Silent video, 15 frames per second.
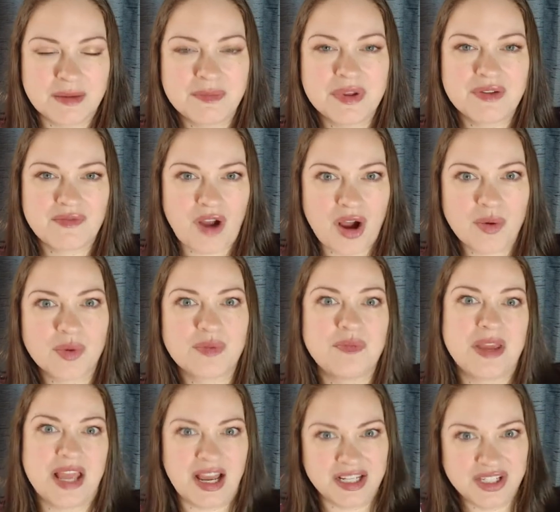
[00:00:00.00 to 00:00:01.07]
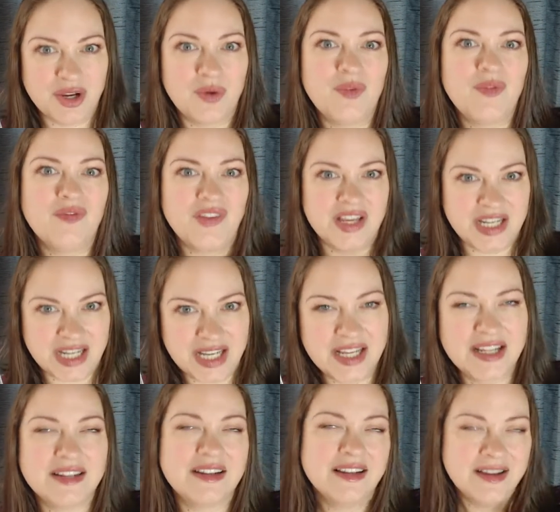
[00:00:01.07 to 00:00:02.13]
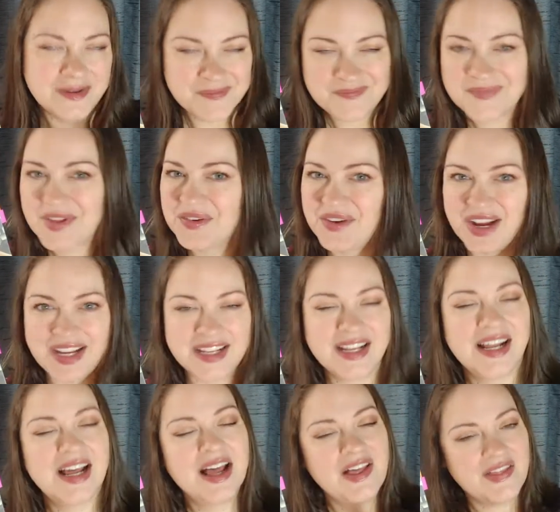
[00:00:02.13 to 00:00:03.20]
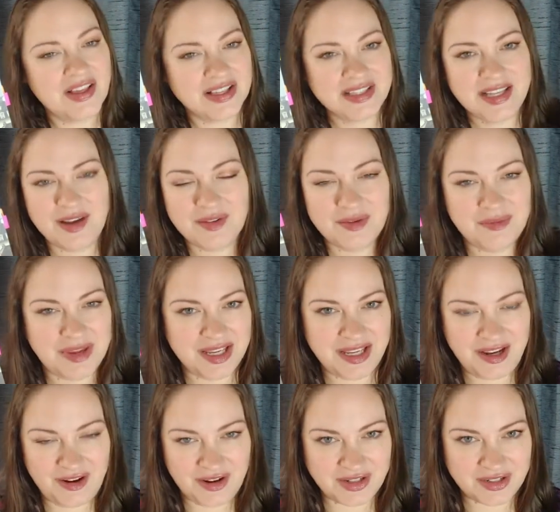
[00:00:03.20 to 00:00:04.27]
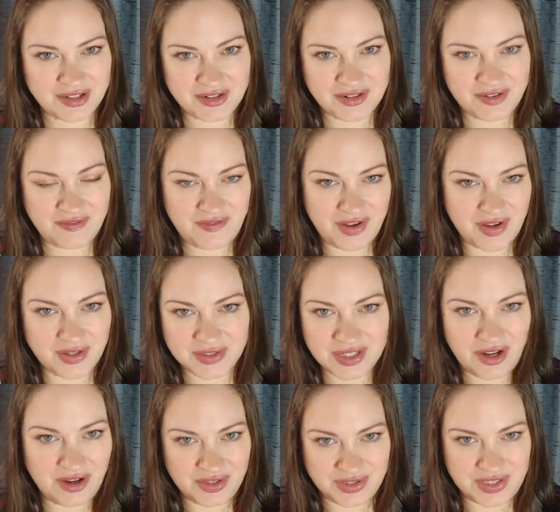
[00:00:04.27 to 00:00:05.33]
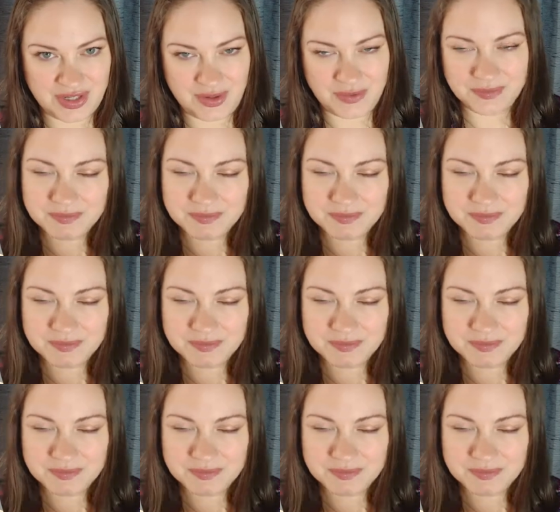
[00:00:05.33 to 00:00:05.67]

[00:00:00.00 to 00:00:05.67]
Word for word: something wrong with me. I don't fit in, right? That's how the main character felt, also.